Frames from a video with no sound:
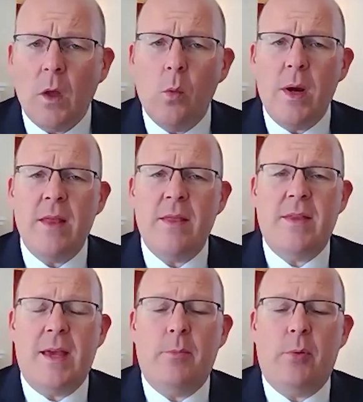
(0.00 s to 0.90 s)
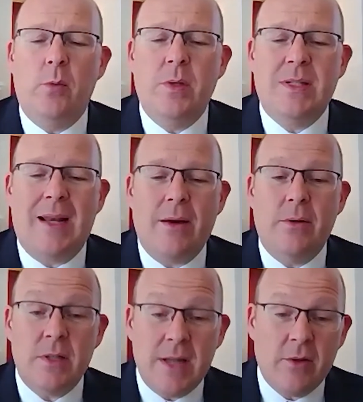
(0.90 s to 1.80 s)
with the employment
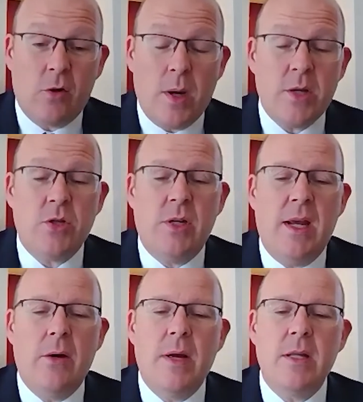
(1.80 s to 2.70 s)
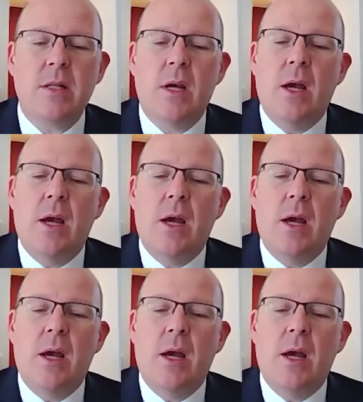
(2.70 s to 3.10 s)
allowance. Now, the question here is,